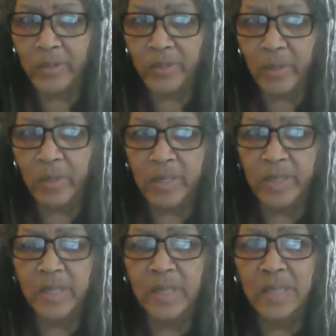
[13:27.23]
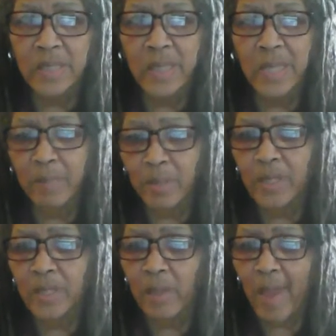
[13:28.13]
So it's, and
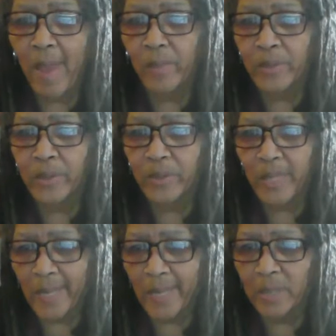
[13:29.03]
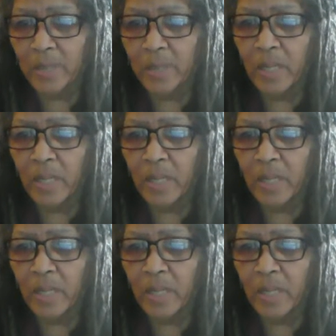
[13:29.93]
because I'll have her two kids,